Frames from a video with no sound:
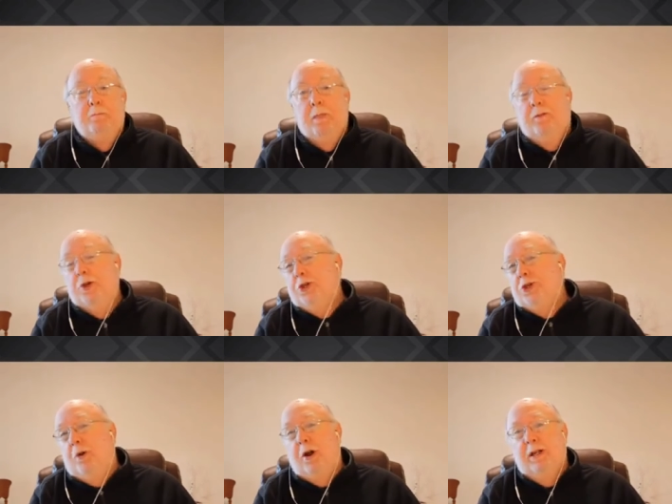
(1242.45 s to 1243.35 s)
the
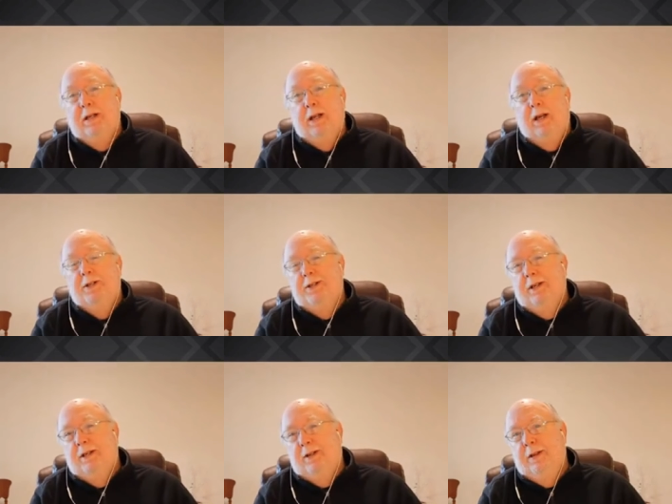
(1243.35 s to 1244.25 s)
futures market tells us
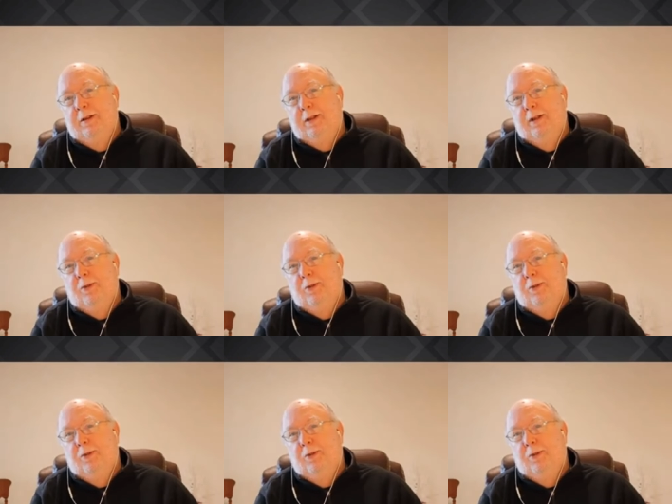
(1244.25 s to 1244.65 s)
uh, that that